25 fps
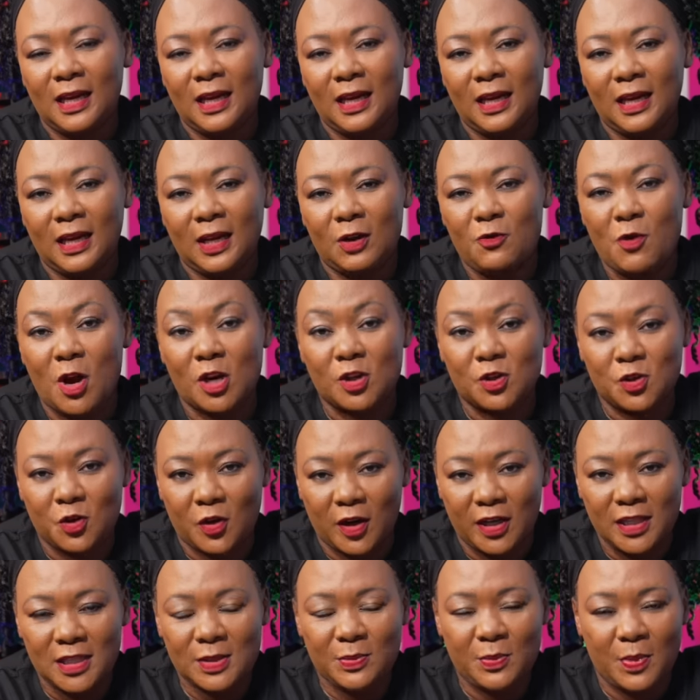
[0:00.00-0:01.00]
Uh, we are
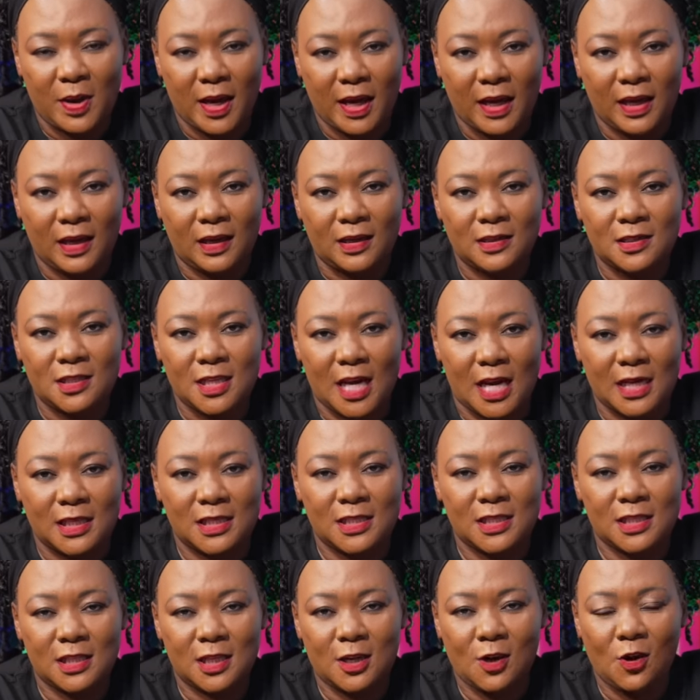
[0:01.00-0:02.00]
joined by
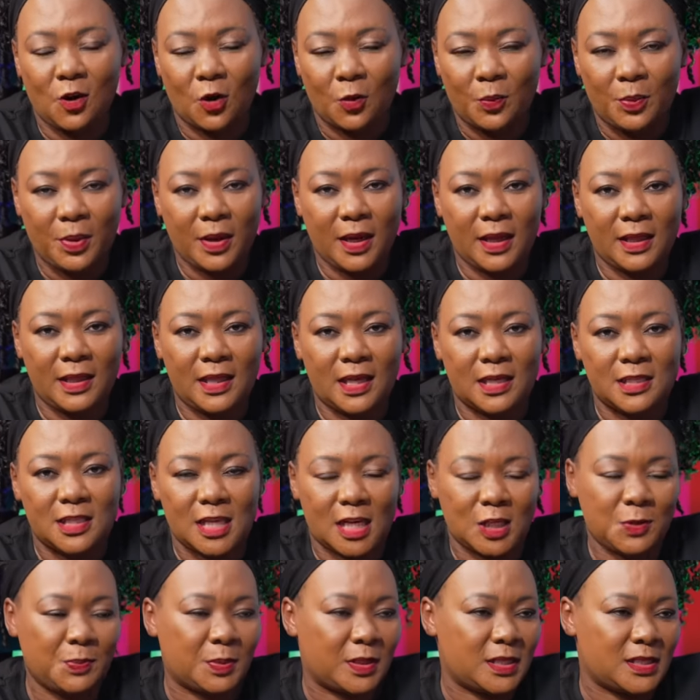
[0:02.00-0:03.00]
Judge Hlophe, the
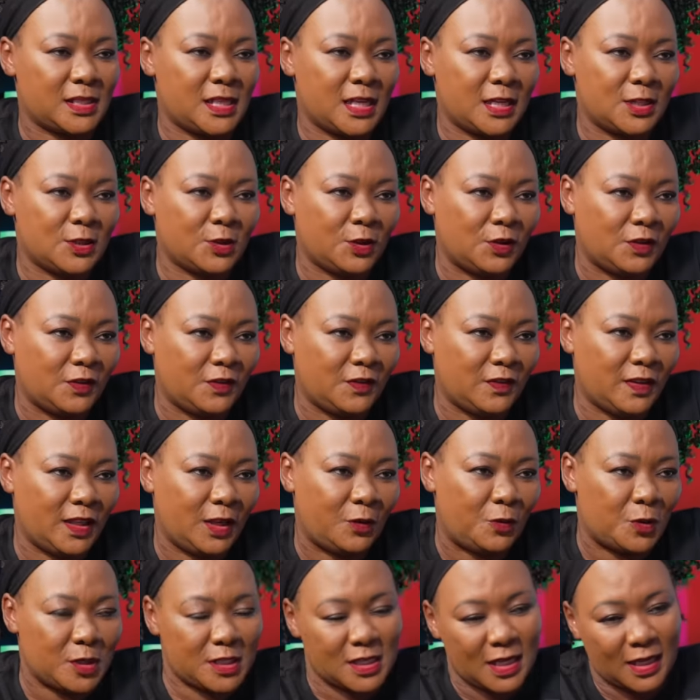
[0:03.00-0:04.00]
Judge President of the
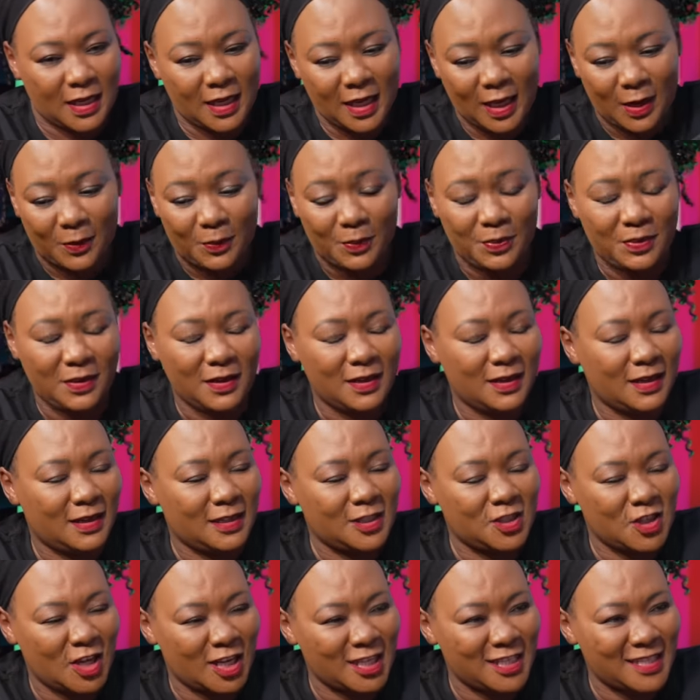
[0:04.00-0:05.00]
Western Cape.
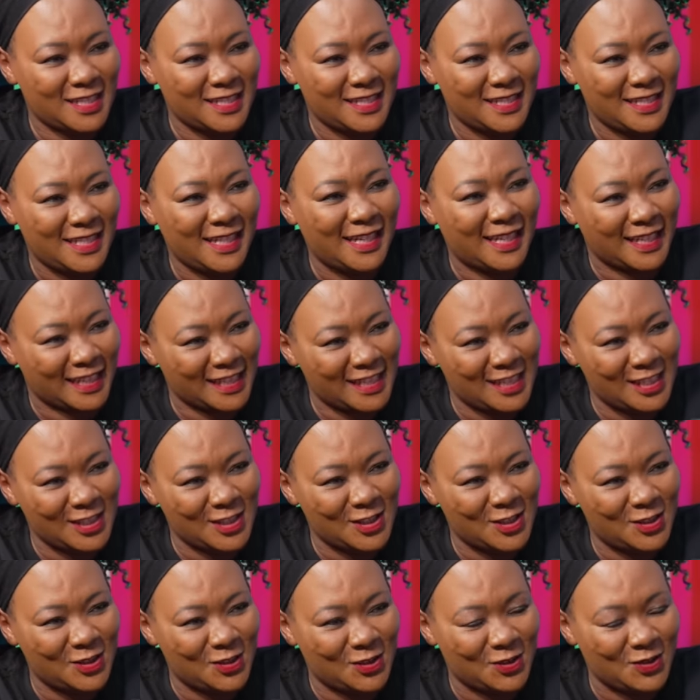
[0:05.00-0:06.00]
Judge, greetings
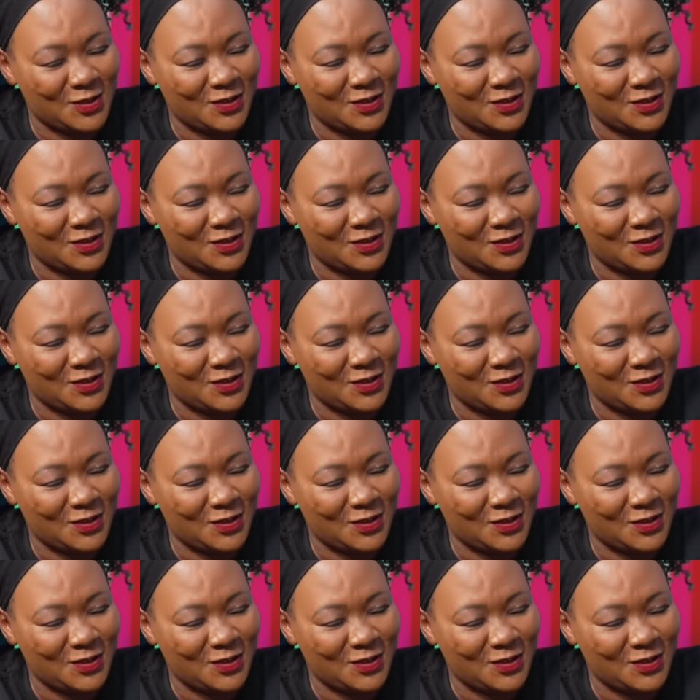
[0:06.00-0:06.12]
Th to you.